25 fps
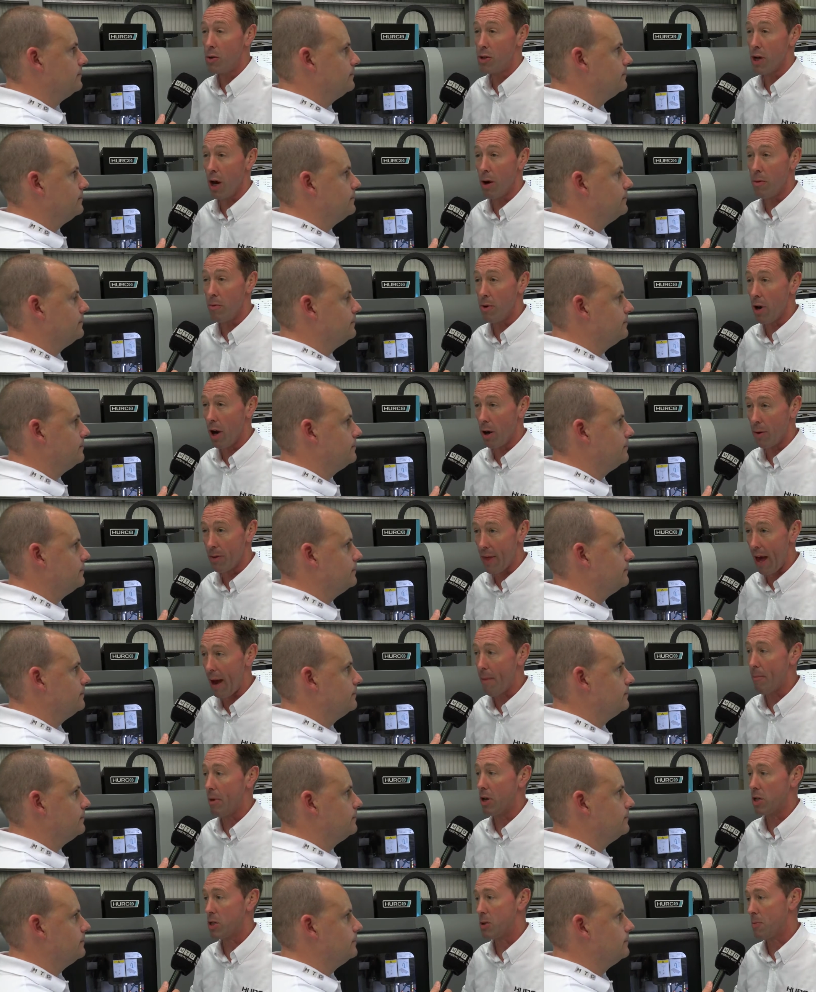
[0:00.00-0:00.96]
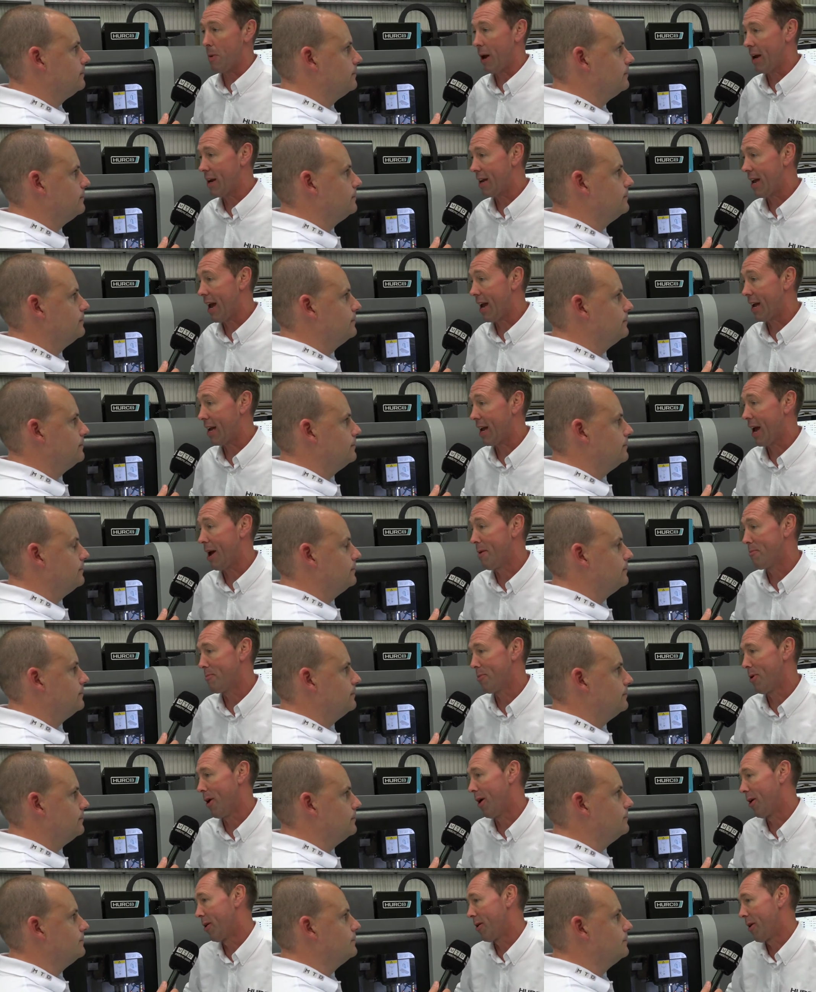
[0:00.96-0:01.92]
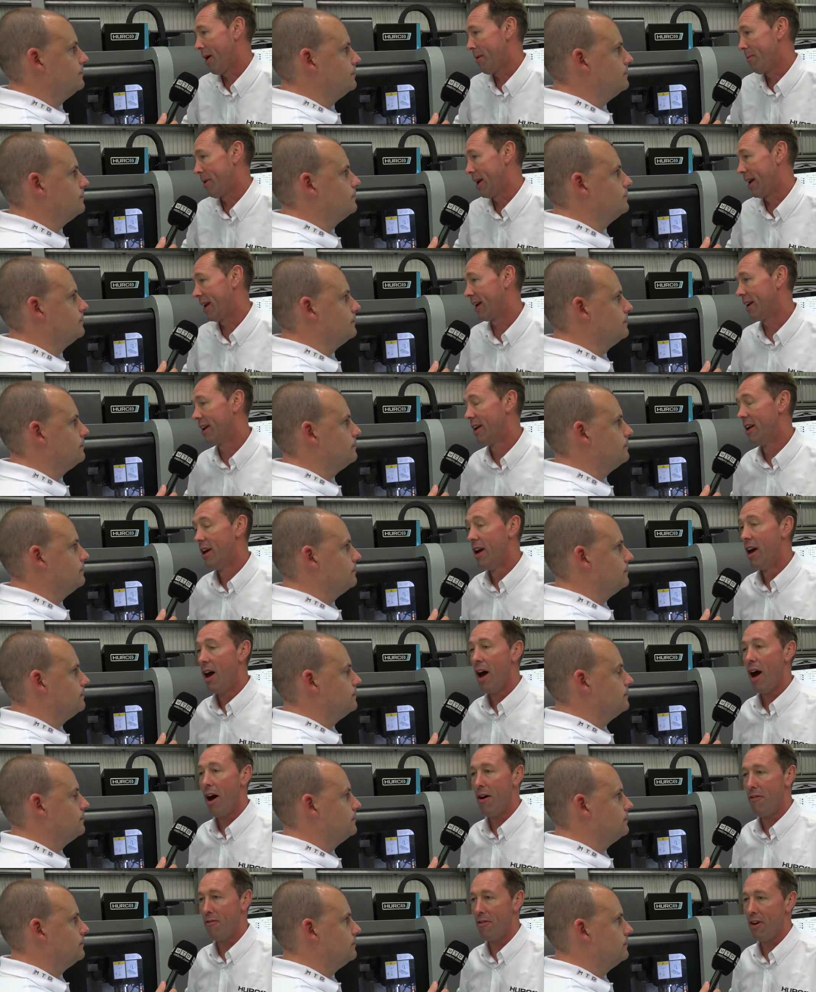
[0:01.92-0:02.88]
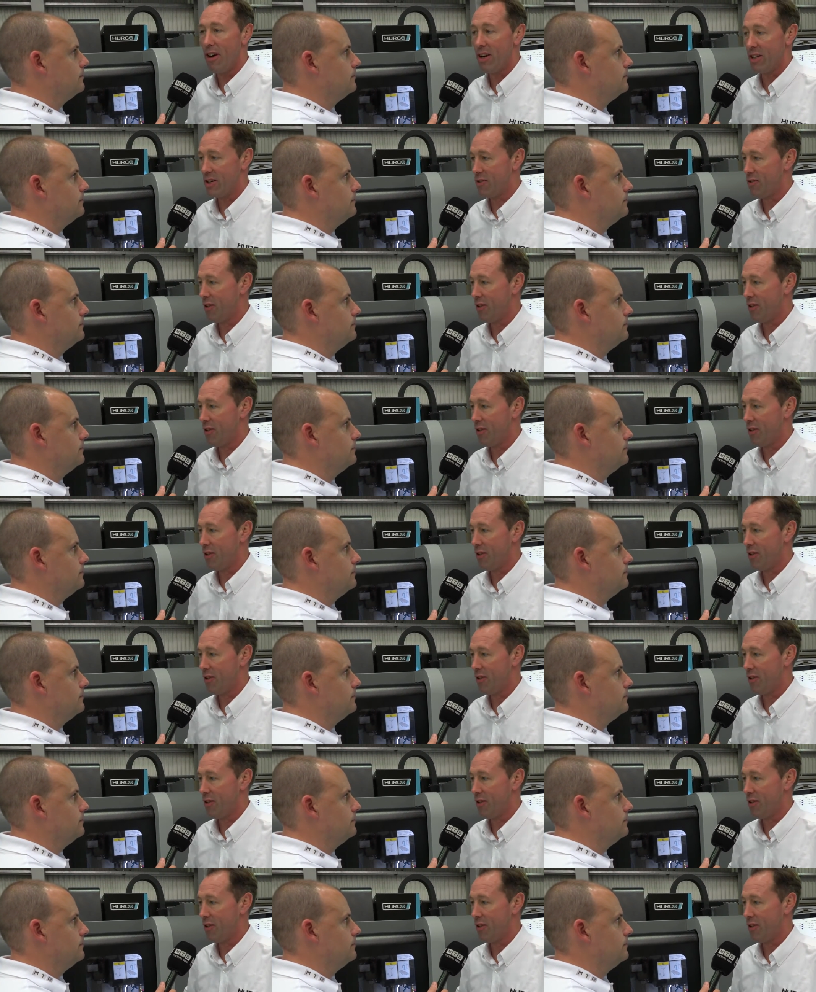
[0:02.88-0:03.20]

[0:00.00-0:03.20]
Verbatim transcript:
Speaker 1: don't know that much about CAD-CAM programming, and vice